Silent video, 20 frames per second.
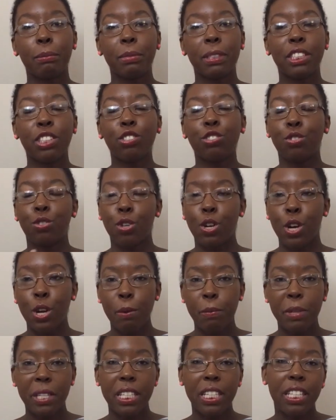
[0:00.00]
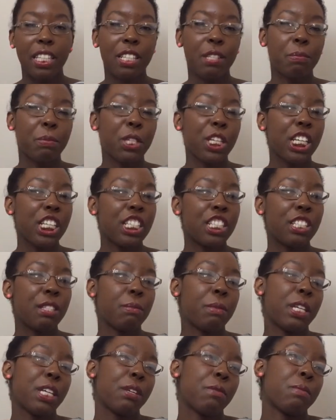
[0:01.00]
is drawing me to this book and
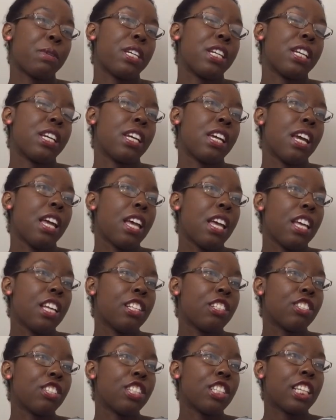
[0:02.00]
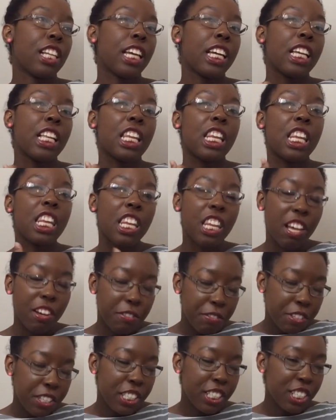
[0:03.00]
is making me just like
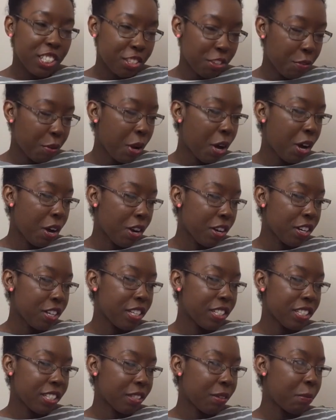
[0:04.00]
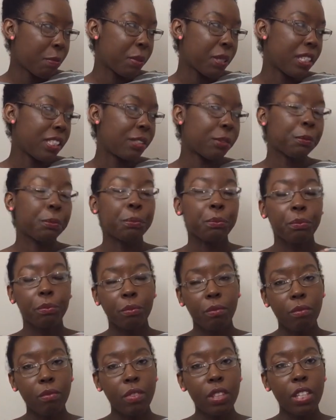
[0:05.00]
love it so hard. But
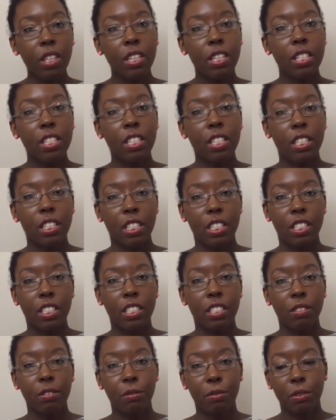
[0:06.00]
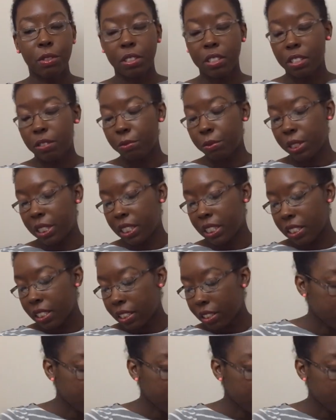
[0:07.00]
it's a good read.